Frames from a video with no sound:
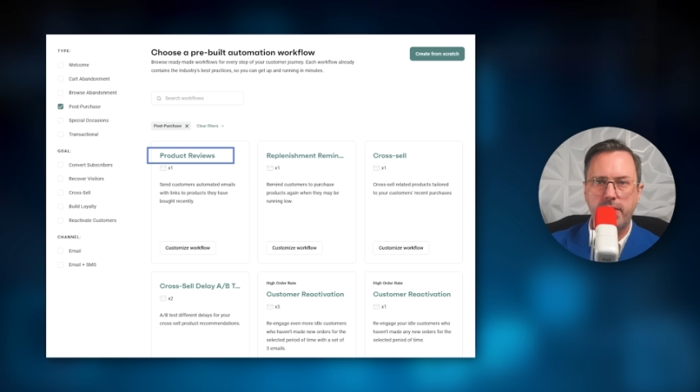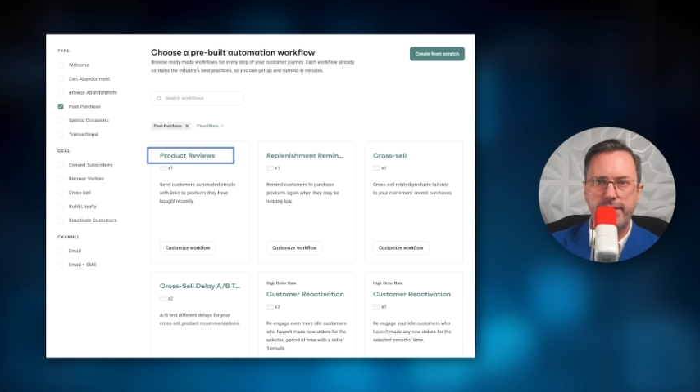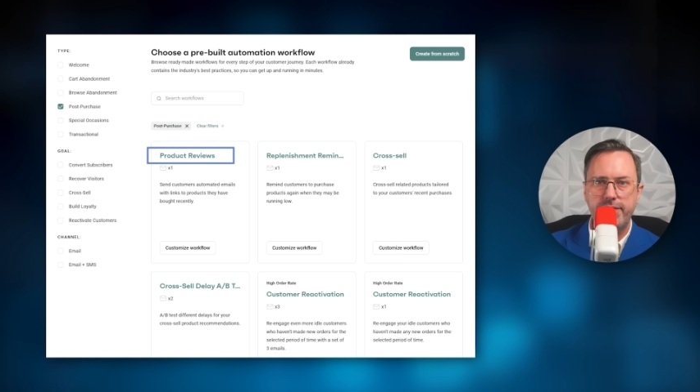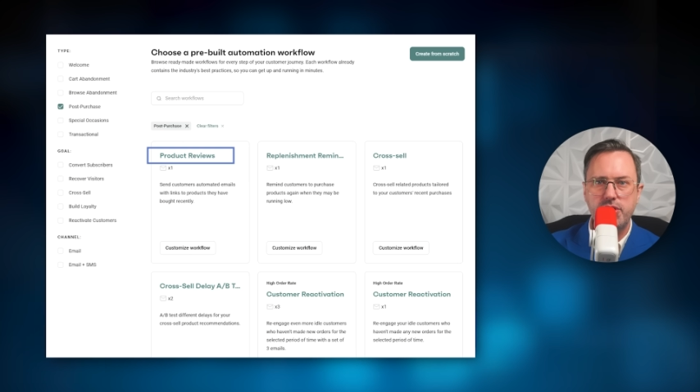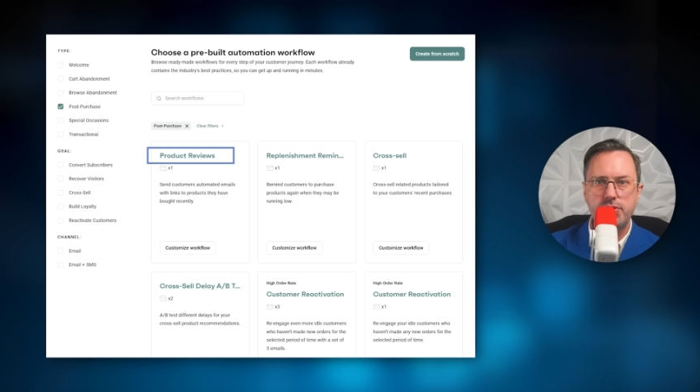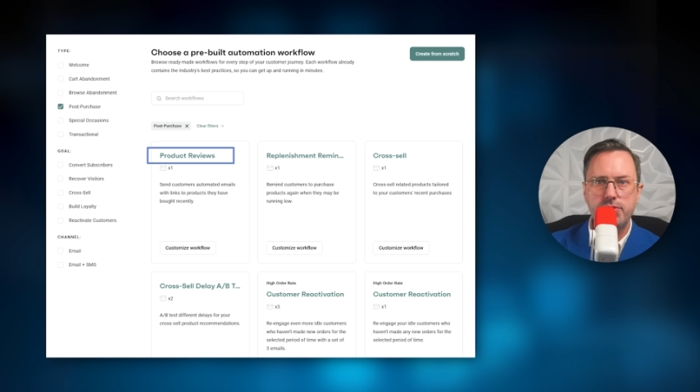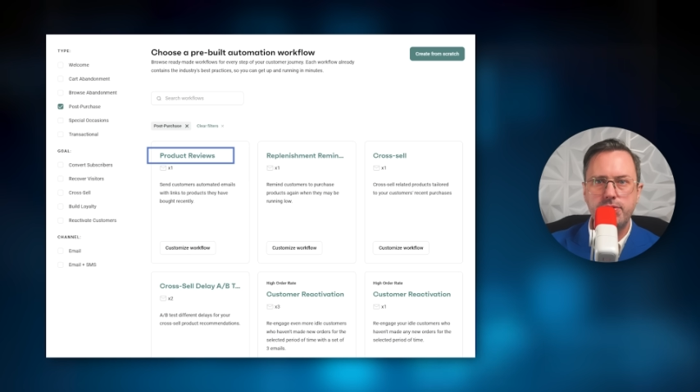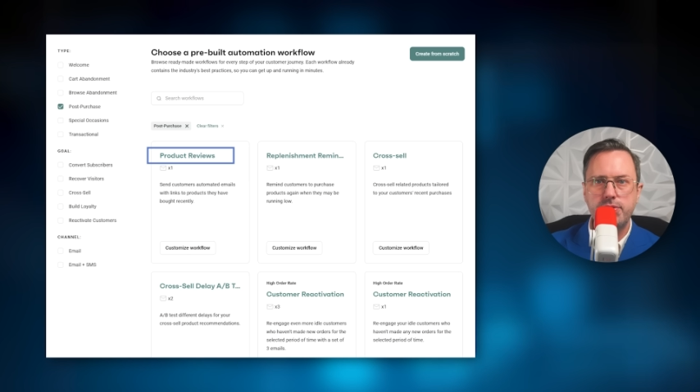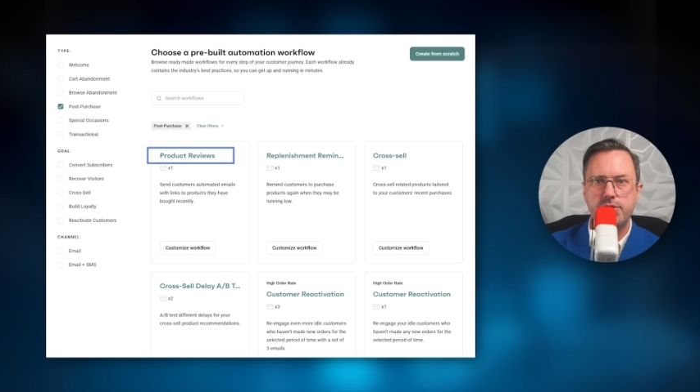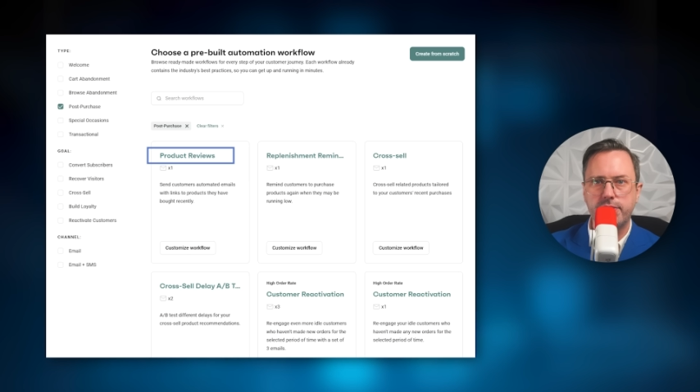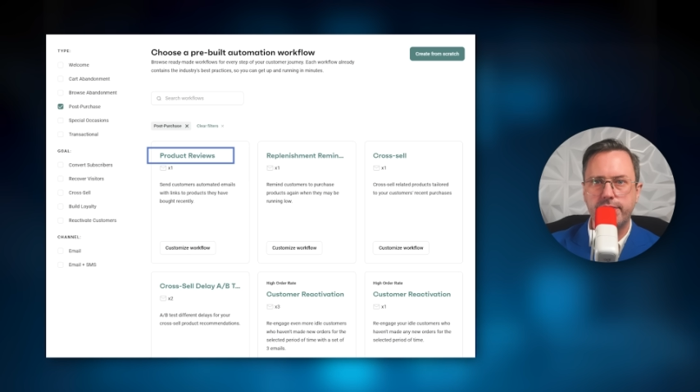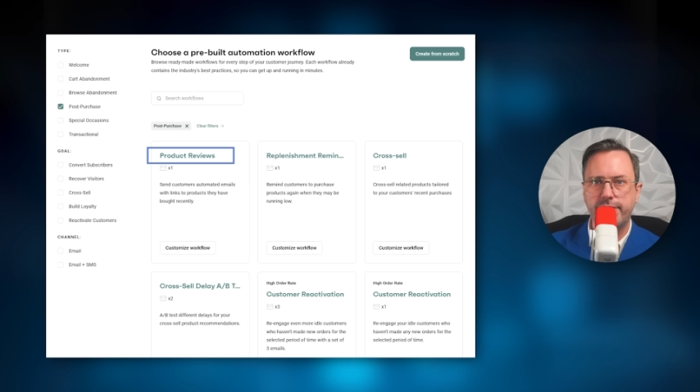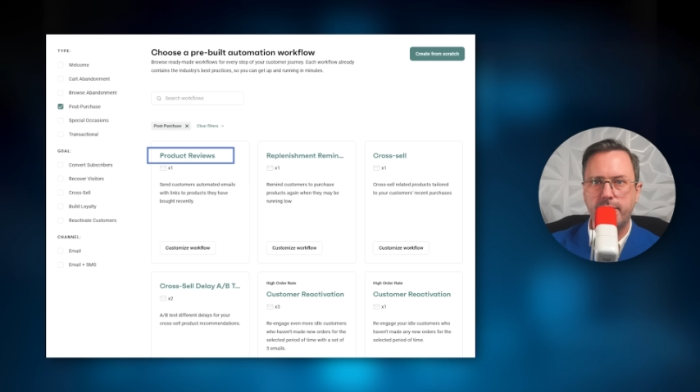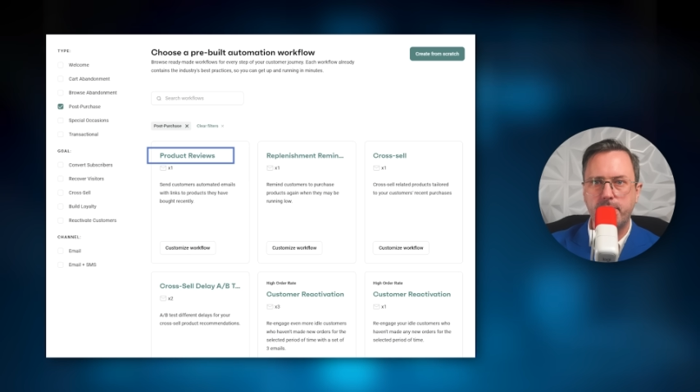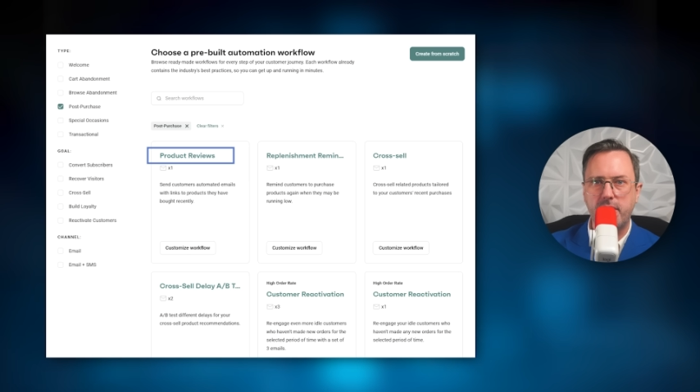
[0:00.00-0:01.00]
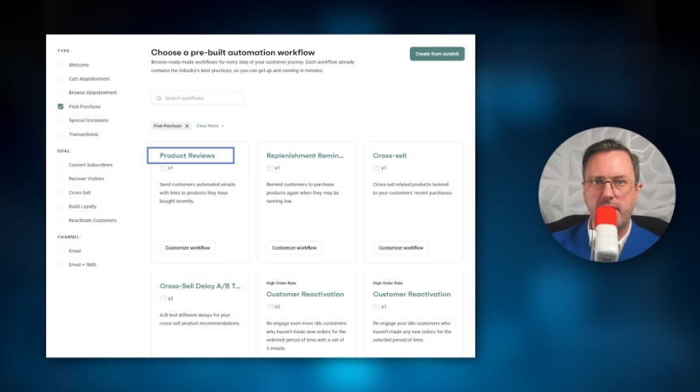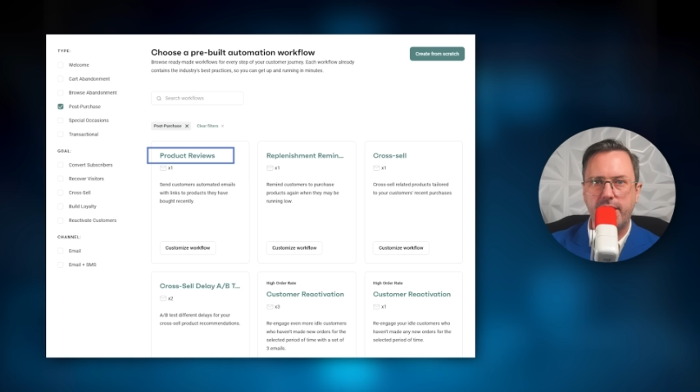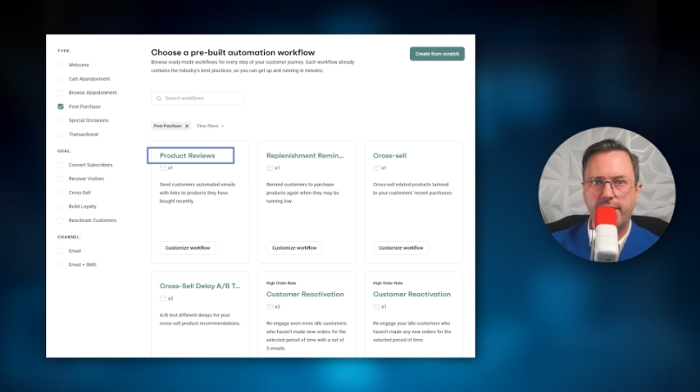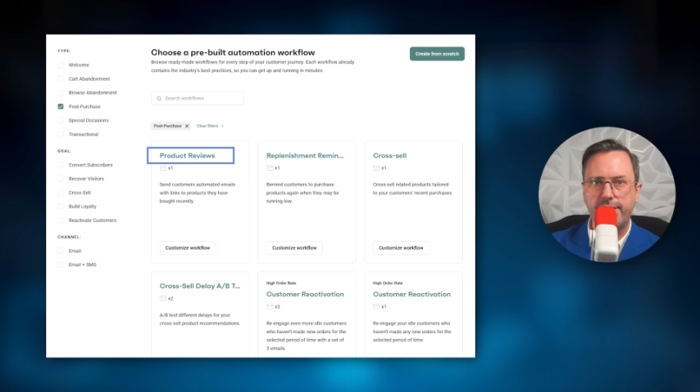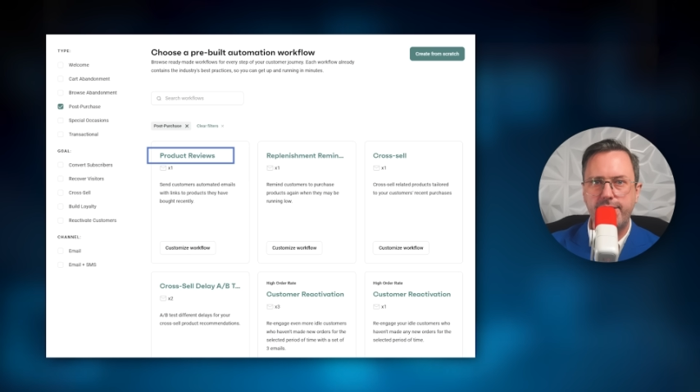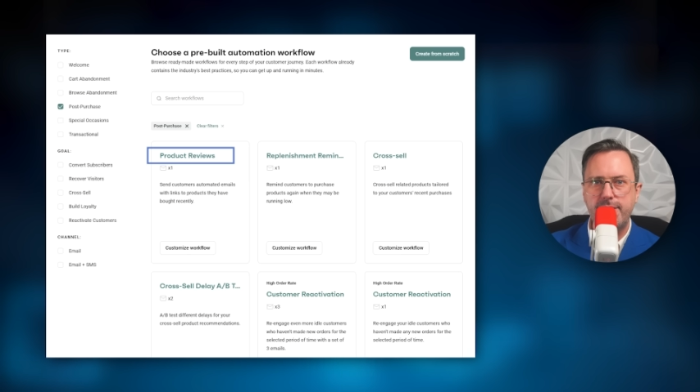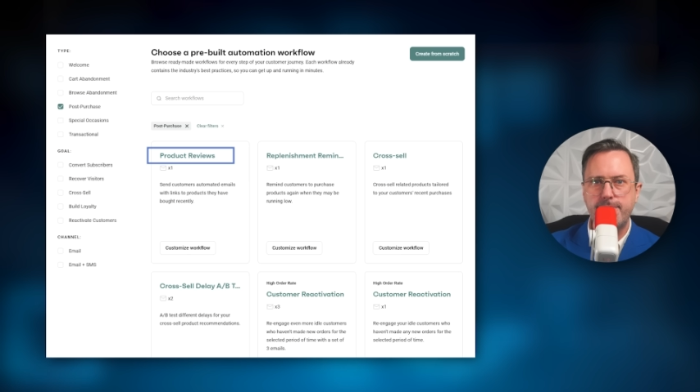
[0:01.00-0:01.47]
reviews or for
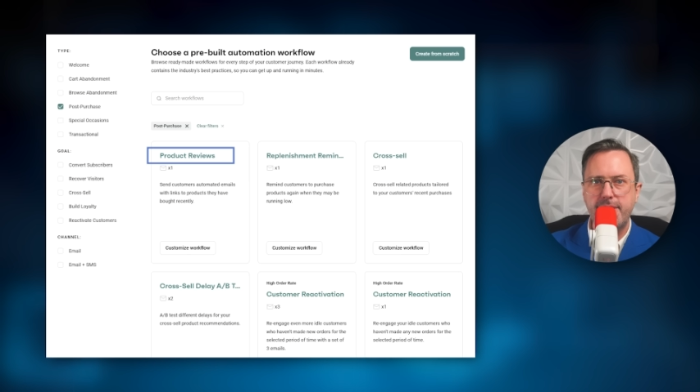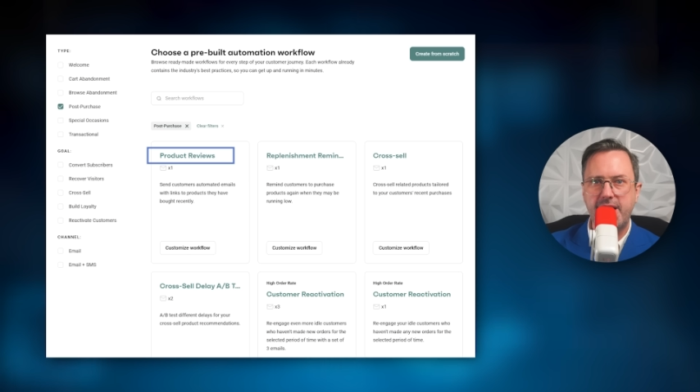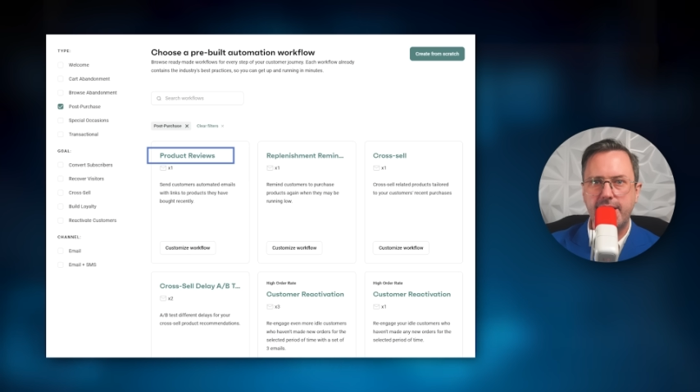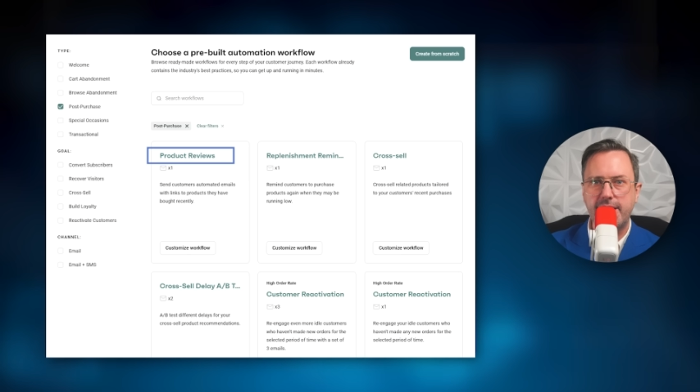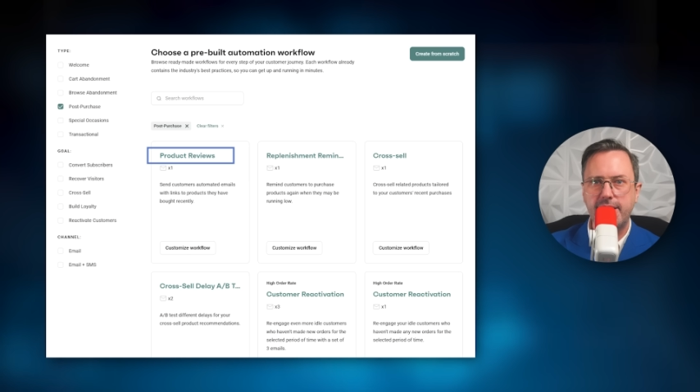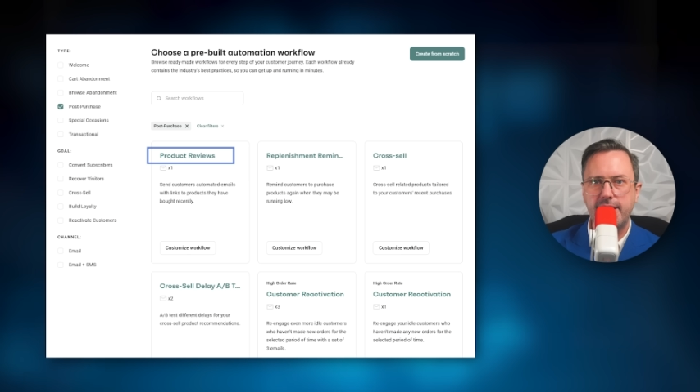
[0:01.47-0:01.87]
product feedback,